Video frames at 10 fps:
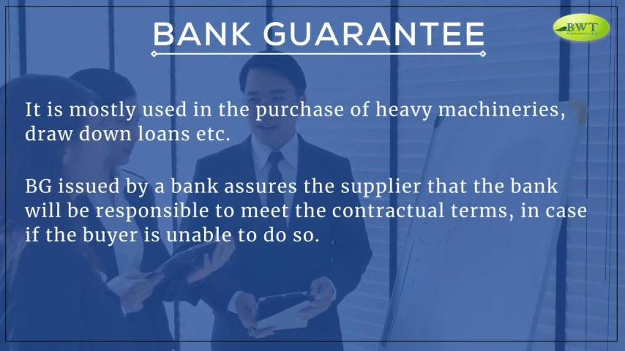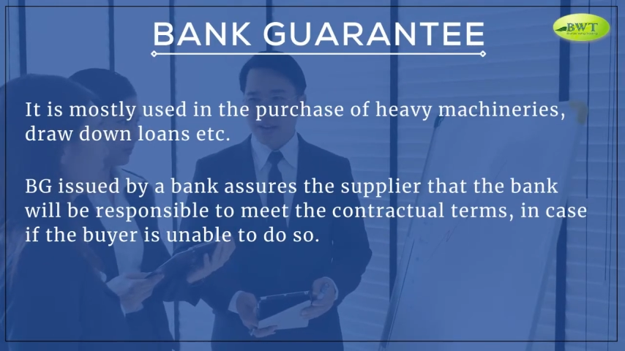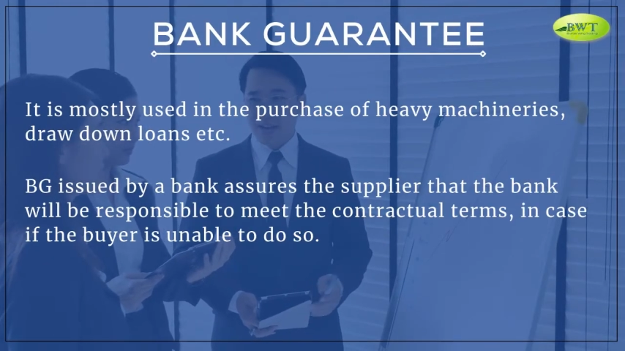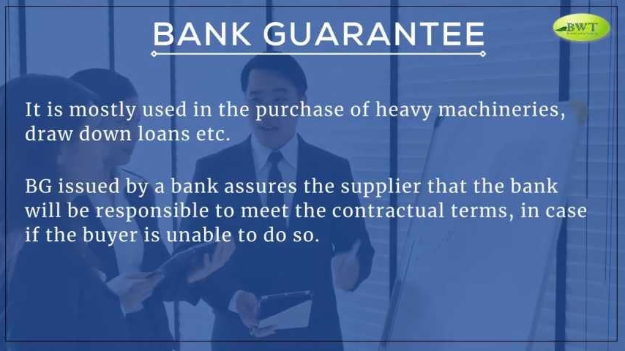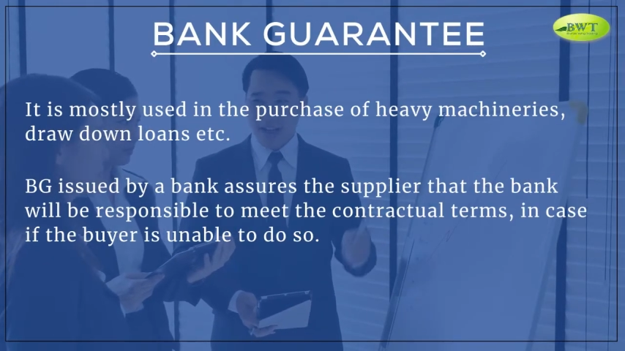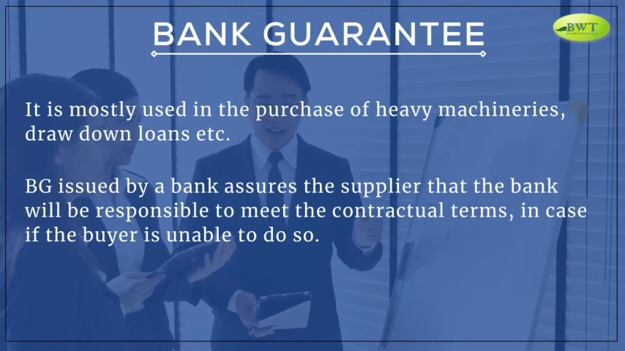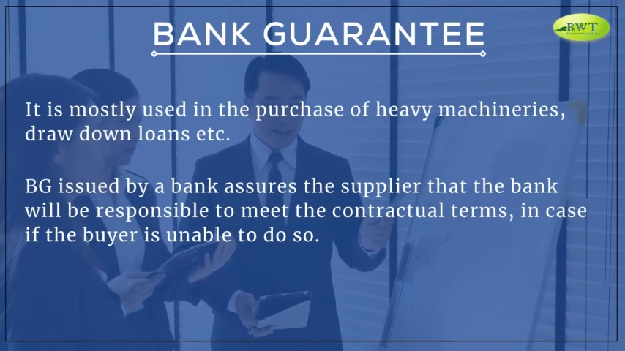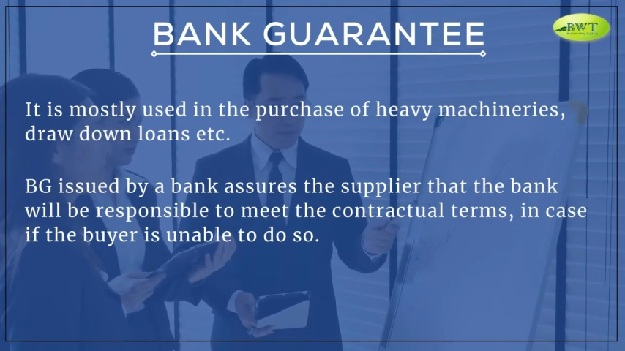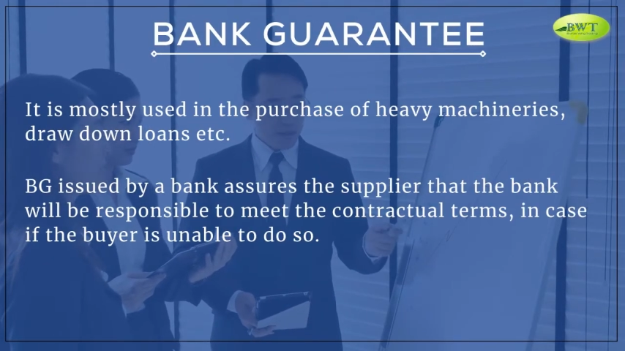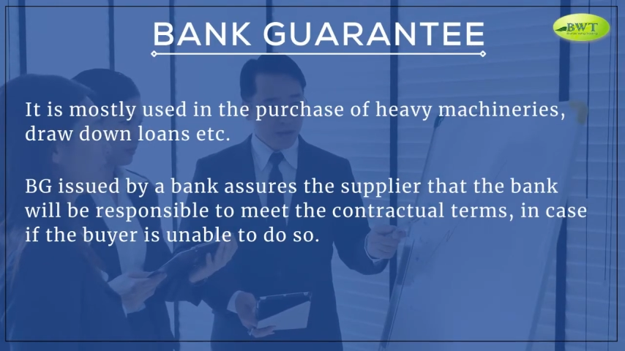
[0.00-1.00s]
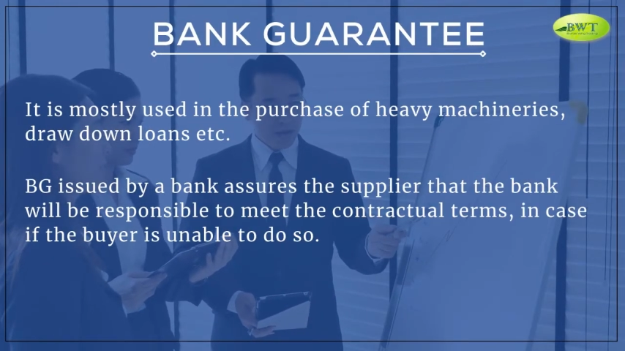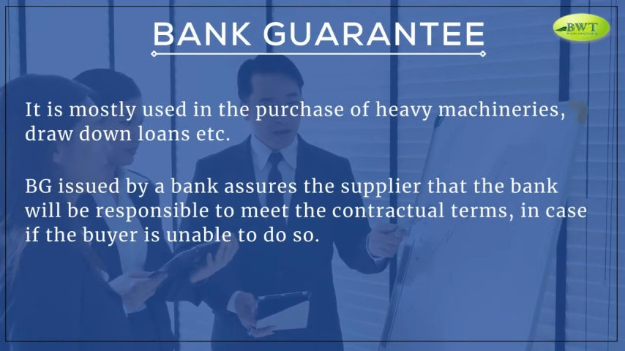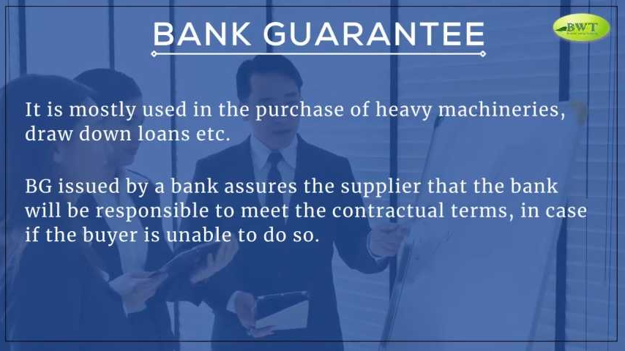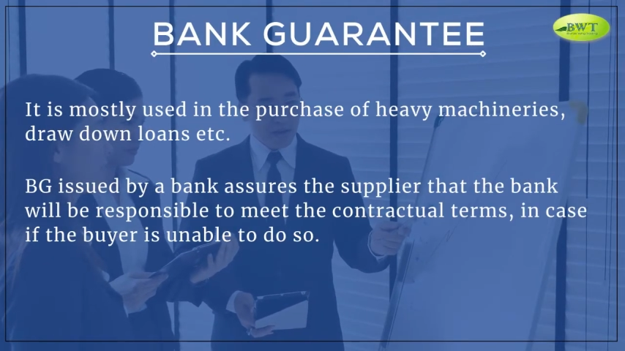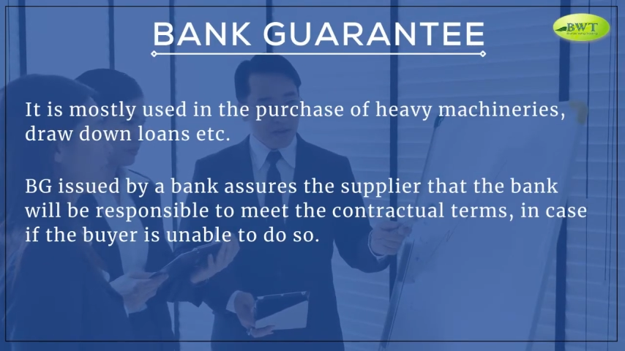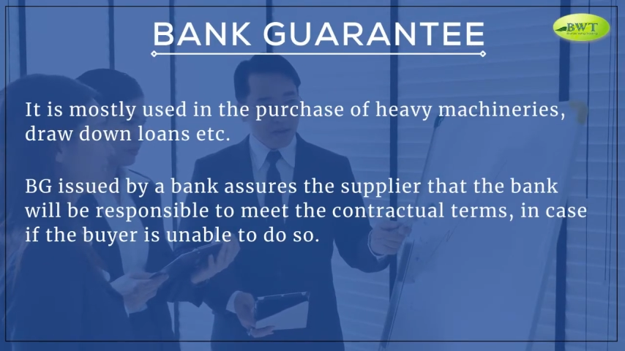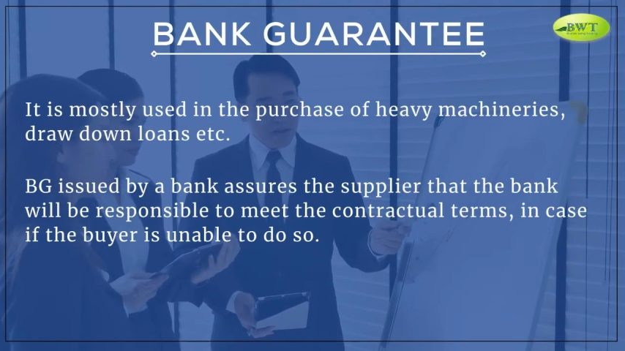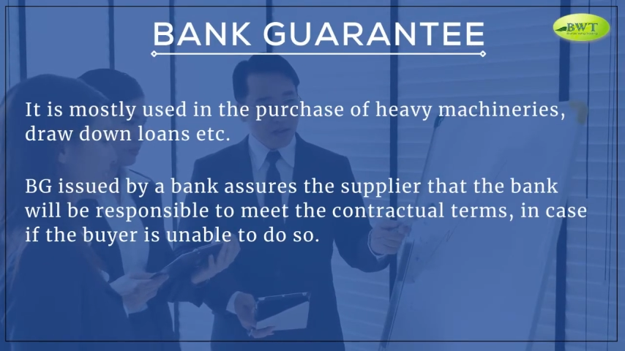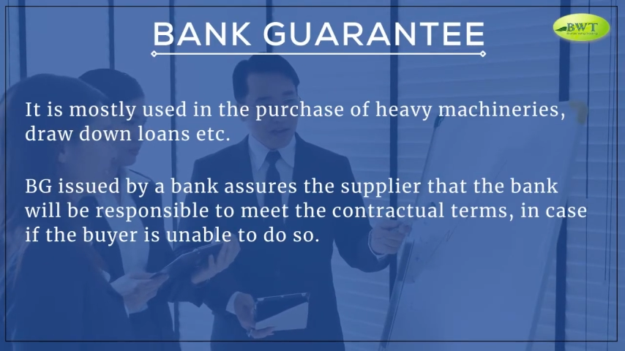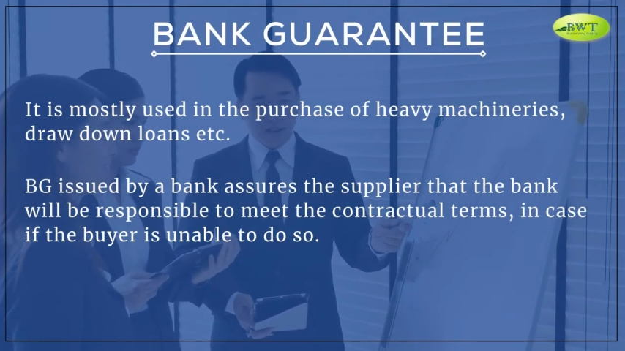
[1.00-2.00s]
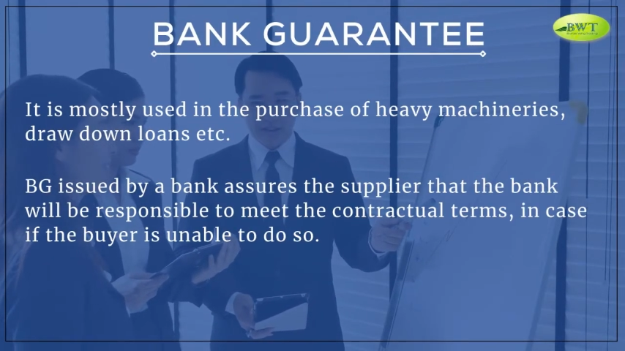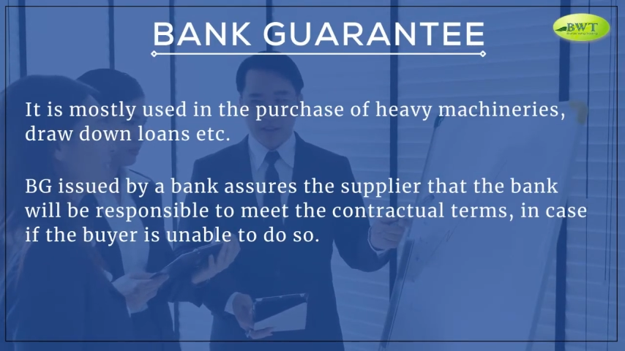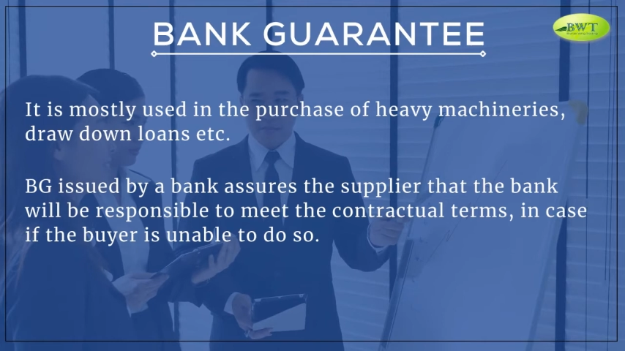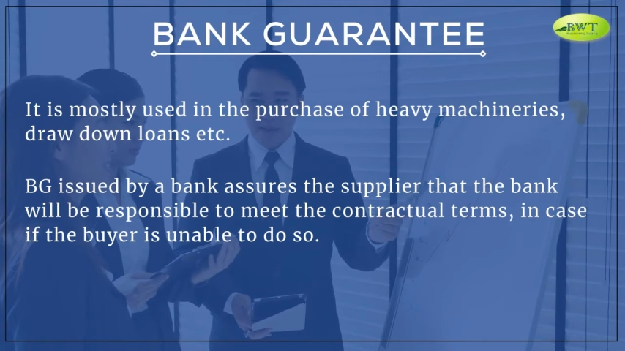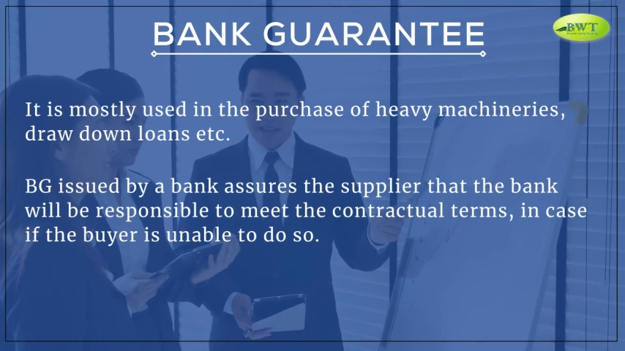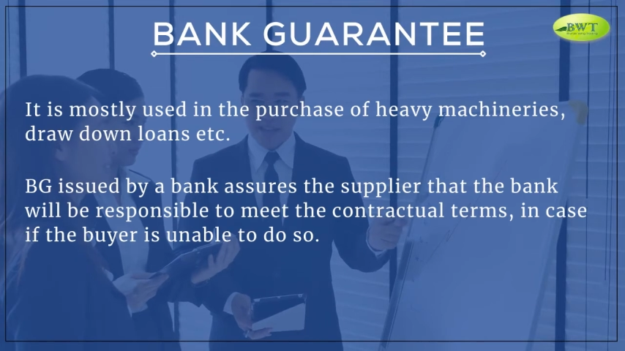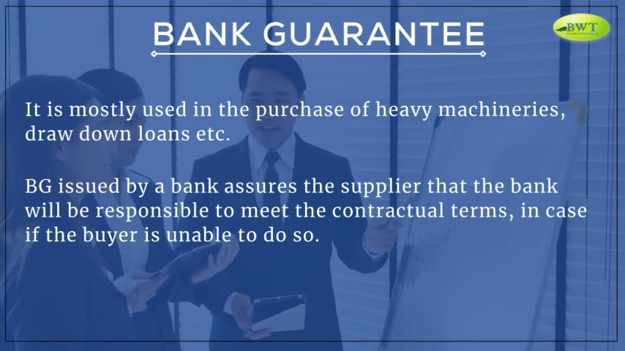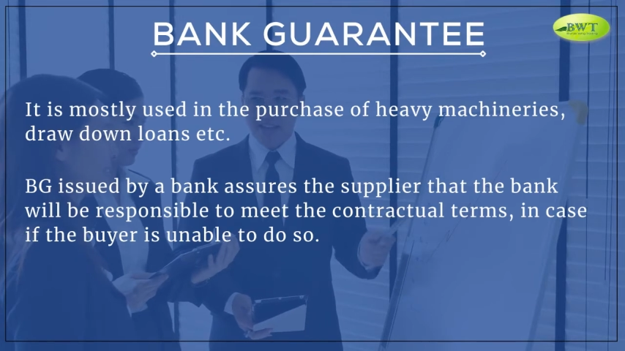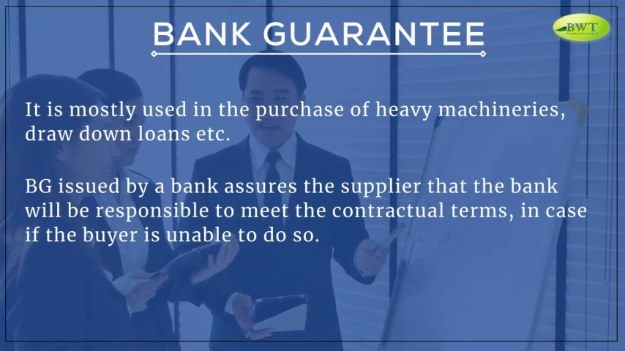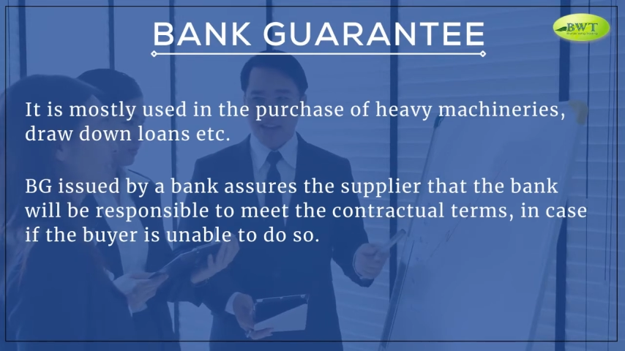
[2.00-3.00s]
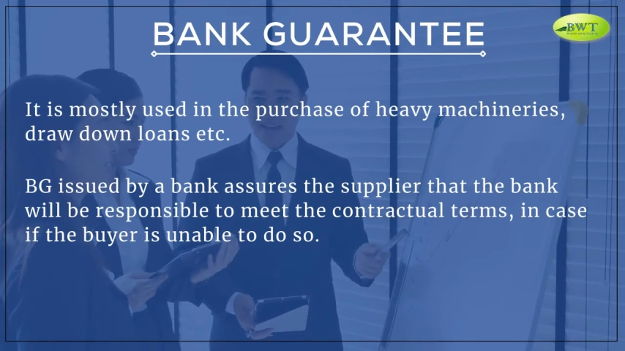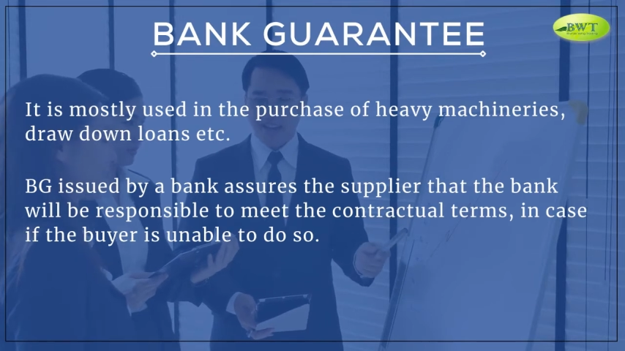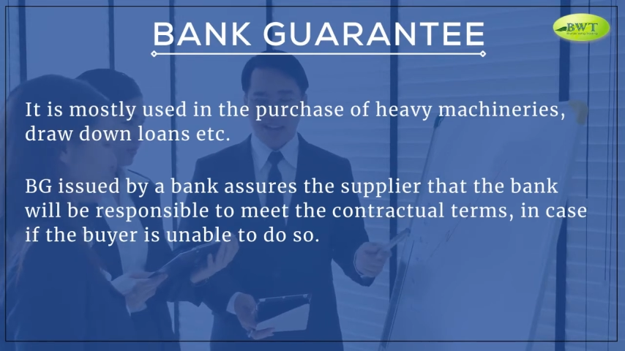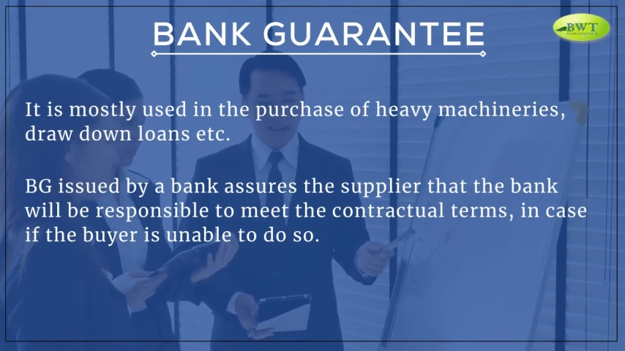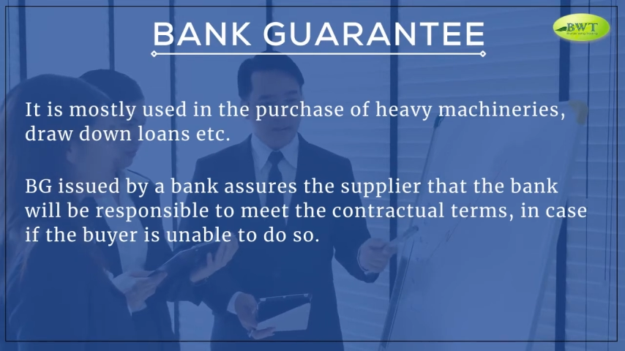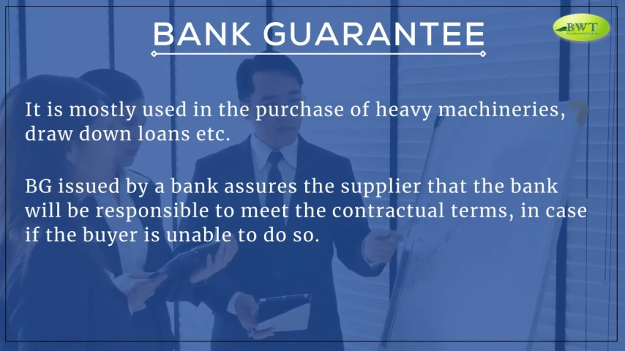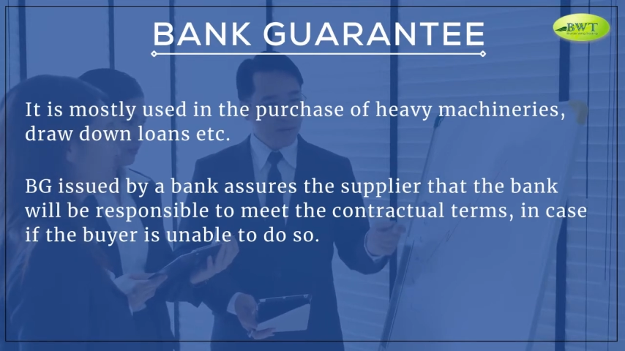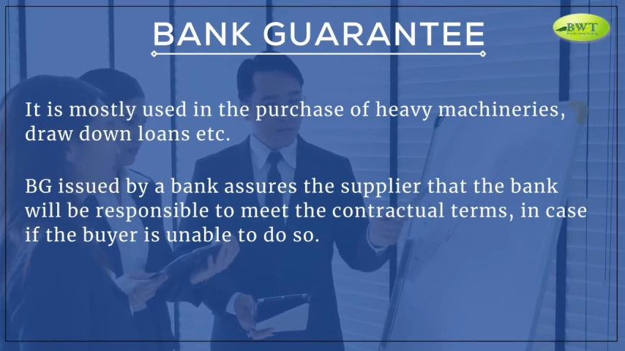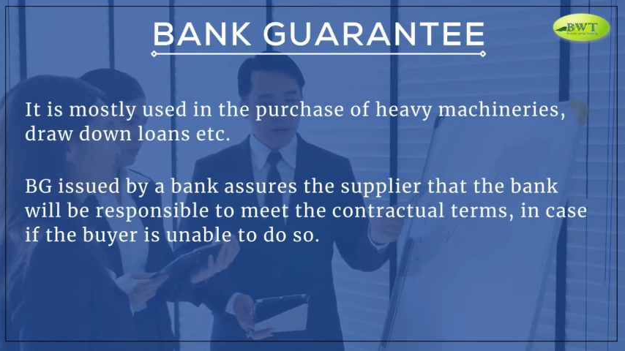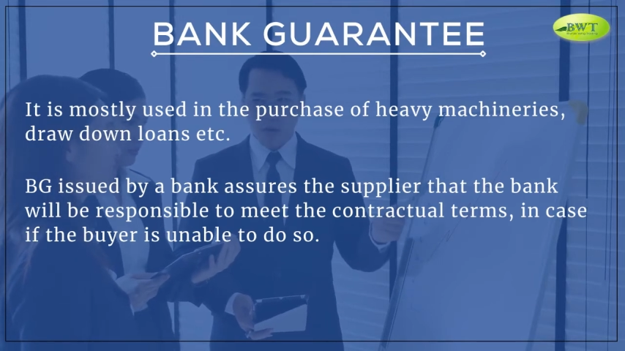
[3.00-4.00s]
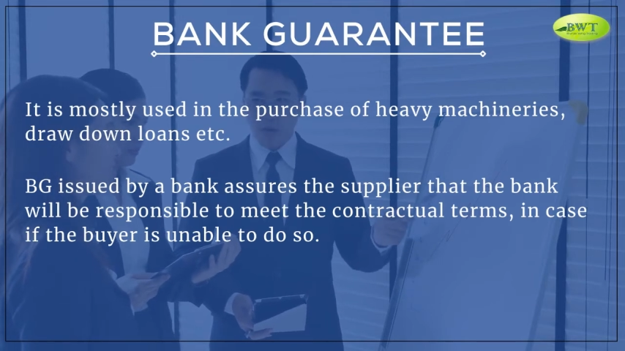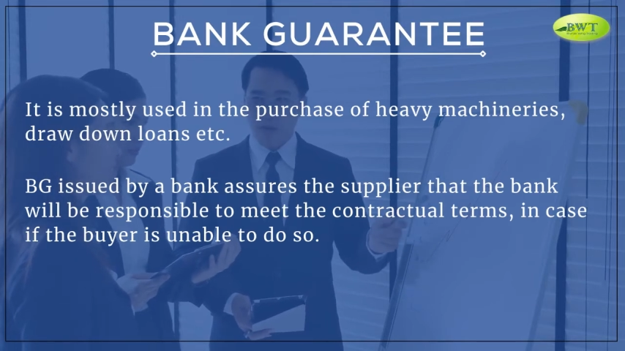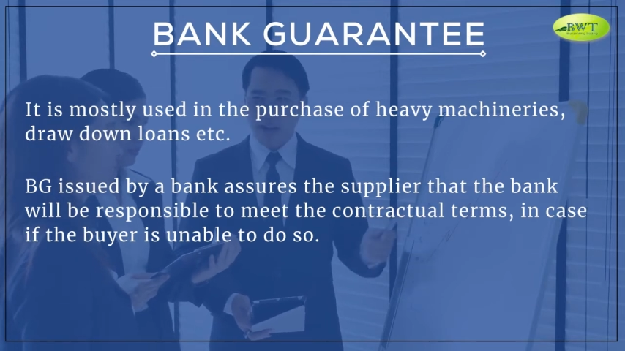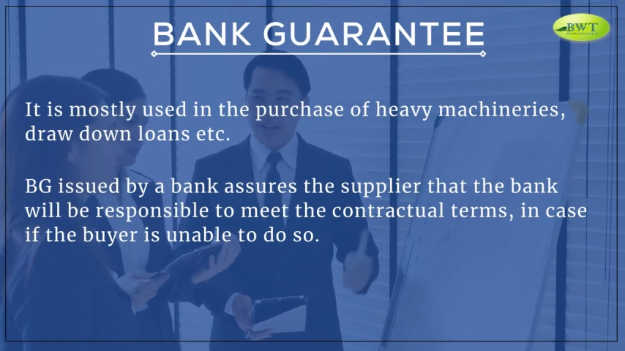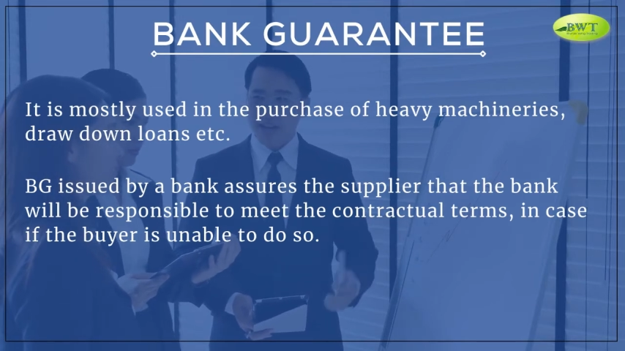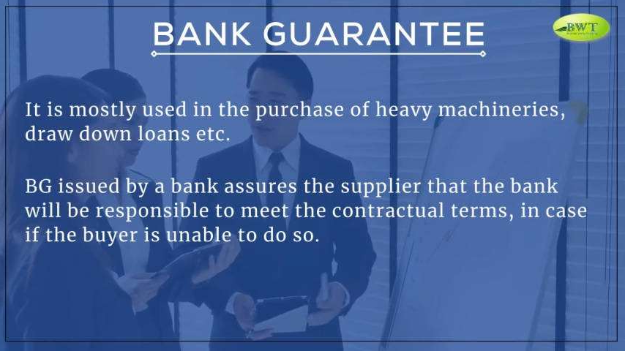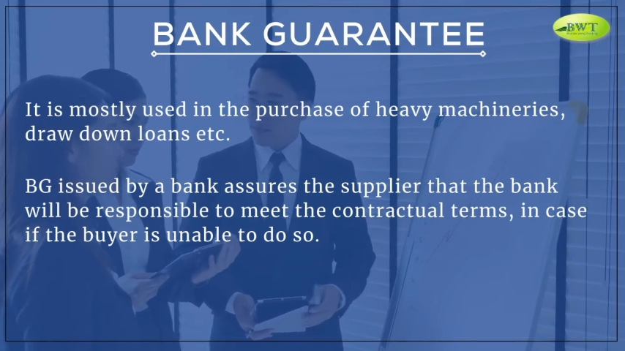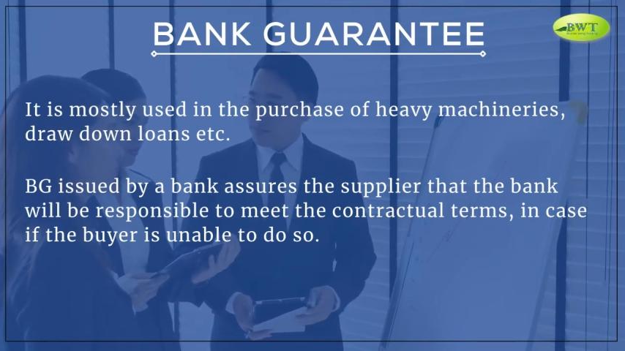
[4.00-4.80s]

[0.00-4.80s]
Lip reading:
(no speaker visible)